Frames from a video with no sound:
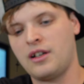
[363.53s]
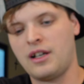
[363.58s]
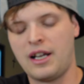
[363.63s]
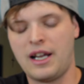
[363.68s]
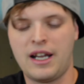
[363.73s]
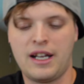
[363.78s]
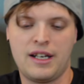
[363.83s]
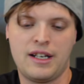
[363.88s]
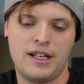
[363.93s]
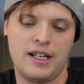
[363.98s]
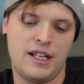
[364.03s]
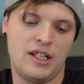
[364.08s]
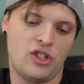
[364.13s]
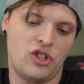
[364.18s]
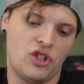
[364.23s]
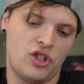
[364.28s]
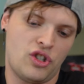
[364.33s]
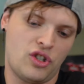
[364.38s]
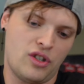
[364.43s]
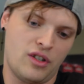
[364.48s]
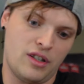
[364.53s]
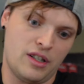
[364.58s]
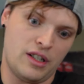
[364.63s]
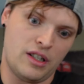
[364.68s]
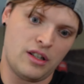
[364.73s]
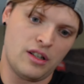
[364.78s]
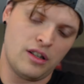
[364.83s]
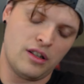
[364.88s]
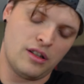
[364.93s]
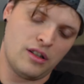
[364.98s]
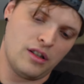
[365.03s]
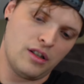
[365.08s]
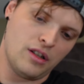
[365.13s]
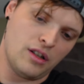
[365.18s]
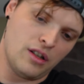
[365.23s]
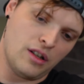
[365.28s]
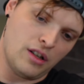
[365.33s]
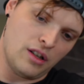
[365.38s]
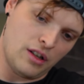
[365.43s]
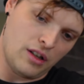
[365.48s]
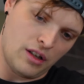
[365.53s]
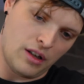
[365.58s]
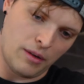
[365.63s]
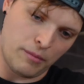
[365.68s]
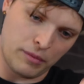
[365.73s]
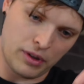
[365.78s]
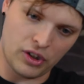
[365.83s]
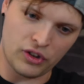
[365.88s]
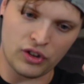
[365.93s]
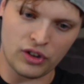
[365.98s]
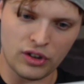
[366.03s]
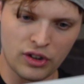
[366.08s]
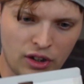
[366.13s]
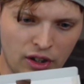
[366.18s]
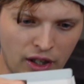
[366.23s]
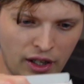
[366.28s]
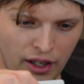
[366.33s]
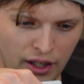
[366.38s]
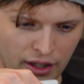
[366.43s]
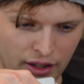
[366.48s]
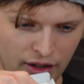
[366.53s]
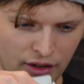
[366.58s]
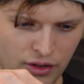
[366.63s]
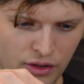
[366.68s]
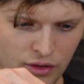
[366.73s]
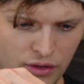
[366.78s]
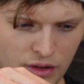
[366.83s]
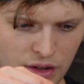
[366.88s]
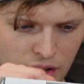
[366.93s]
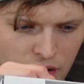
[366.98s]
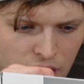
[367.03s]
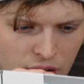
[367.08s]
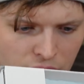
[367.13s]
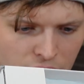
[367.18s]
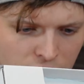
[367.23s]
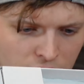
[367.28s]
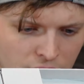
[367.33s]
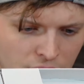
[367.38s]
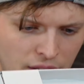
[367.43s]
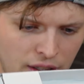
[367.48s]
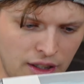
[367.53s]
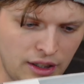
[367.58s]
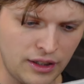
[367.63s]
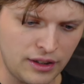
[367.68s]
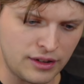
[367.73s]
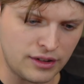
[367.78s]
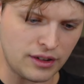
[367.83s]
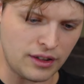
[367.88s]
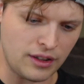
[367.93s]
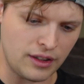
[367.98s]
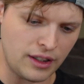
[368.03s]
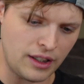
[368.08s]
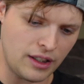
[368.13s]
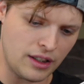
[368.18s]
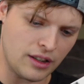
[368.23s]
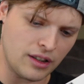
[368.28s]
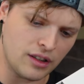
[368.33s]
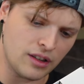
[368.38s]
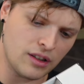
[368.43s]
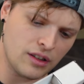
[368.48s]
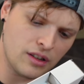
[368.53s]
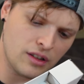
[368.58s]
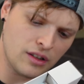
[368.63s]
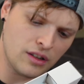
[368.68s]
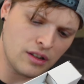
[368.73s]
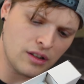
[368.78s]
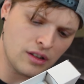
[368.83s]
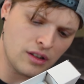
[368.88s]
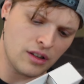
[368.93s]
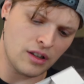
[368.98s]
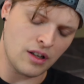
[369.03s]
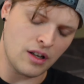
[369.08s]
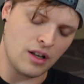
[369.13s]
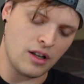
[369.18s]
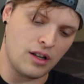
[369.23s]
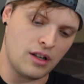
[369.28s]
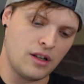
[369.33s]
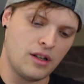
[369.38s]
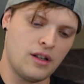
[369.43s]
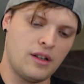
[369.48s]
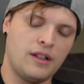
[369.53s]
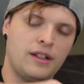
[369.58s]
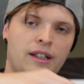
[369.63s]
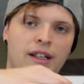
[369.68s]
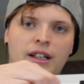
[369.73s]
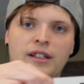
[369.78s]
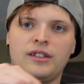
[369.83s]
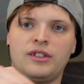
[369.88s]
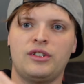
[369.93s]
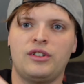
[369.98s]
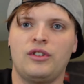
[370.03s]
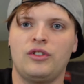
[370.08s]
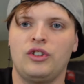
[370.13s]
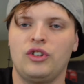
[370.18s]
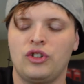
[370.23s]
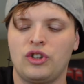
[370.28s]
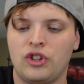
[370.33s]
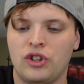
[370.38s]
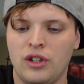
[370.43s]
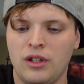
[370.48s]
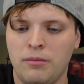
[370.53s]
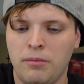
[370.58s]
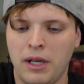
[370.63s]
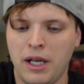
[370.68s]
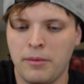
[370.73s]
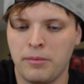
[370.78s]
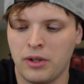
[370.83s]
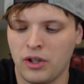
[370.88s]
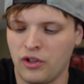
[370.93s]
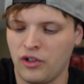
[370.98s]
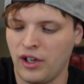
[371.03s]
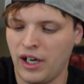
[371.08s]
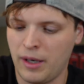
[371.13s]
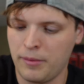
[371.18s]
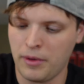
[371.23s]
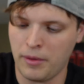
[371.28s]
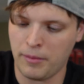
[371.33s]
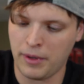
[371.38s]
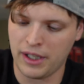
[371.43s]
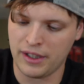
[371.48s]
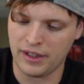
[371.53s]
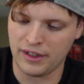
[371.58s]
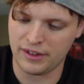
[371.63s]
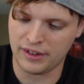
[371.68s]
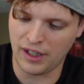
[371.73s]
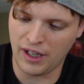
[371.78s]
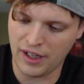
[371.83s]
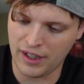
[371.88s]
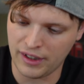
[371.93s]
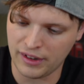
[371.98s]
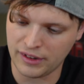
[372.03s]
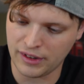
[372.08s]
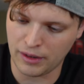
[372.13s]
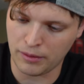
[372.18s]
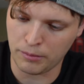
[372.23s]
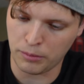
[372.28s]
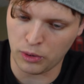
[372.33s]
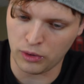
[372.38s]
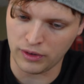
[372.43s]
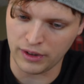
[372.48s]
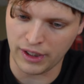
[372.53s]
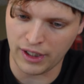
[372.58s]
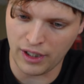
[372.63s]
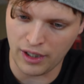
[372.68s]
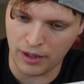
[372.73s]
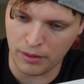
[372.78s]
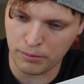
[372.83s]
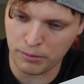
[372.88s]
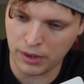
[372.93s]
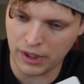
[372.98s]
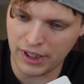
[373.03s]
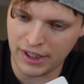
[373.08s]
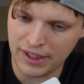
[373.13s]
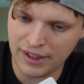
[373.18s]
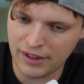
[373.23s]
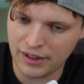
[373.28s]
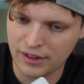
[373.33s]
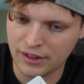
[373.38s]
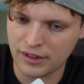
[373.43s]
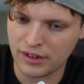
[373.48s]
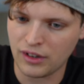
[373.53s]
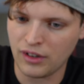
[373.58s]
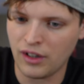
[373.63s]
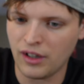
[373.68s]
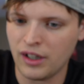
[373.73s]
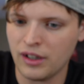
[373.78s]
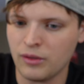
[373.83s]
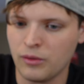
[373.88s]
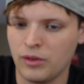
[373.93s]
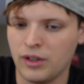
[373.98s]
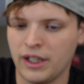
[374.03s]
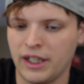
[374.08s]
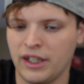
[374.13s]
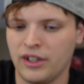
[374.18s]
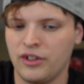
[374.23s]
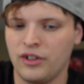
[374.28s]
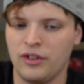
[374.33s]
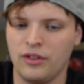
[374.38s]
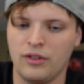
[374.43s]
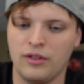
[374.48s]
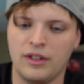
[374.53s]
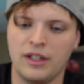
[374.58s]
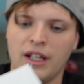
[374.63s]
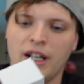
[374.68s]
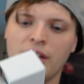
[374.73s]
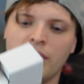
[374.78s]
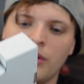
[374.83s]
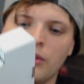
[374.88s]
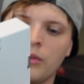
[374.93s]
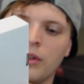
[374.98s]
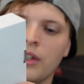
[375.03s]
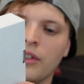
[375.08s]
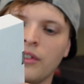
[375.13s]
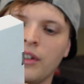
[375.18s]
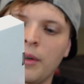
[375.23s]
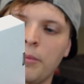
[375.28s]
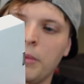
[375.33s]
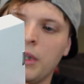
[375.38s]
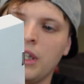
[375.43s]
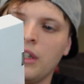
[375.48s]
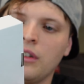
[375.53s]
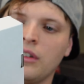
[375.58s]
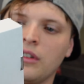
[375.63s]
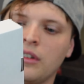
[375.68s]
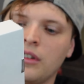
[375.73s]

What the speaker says: and it should. I'm gonna try to do this easily. Yes, so you should be able to grab it by the sides and pull it up, but it is not wanting to, and I don't want to rip it.